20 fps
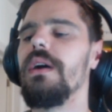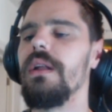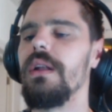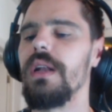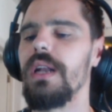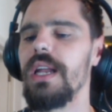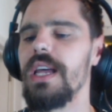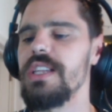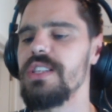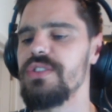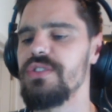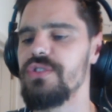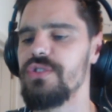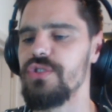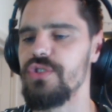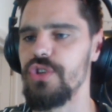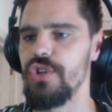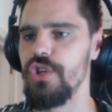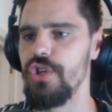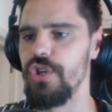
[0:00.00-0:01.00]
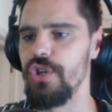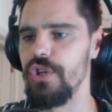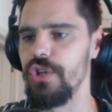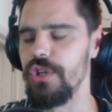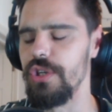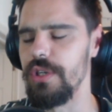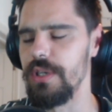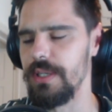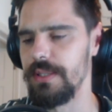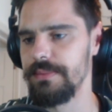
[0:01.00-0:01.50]
Let's
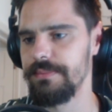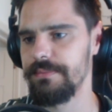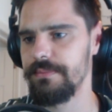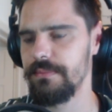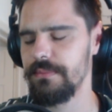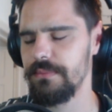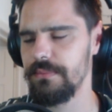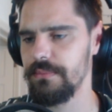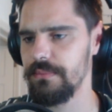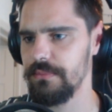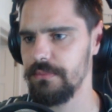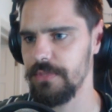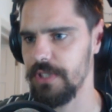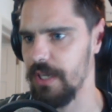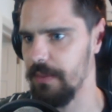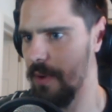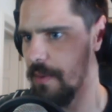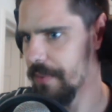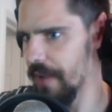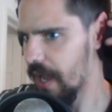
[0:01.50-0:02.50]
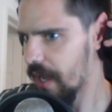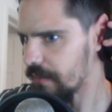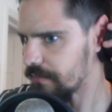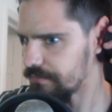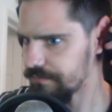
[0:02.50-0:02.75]
see. Okay, where we at?